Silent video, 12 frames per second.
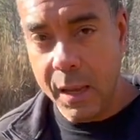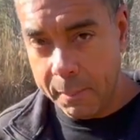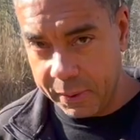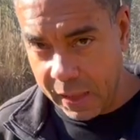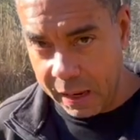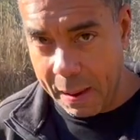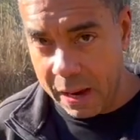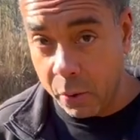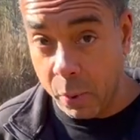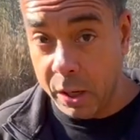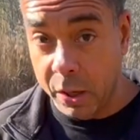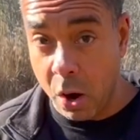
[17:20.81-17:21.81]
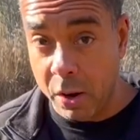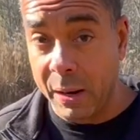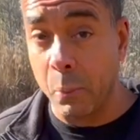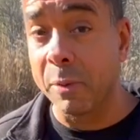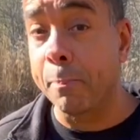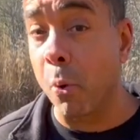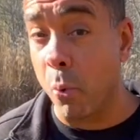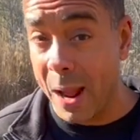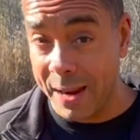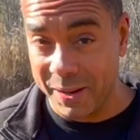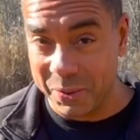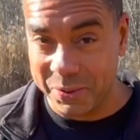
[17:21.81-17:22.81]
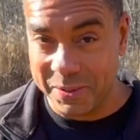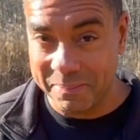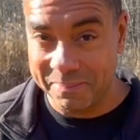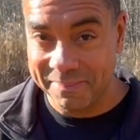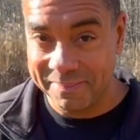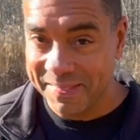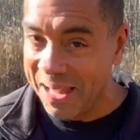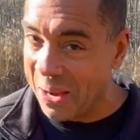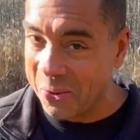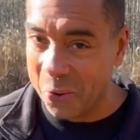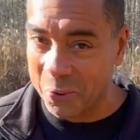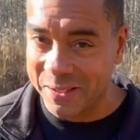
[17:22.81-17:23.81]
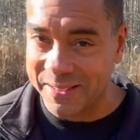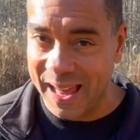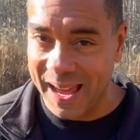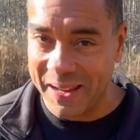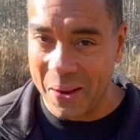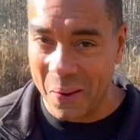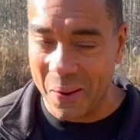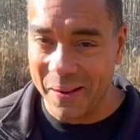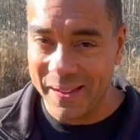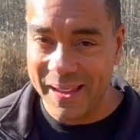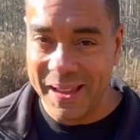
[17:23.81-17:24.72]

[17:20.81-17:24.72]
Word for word: but think about guerrilla gardening with perennials. How cool is that, y'all?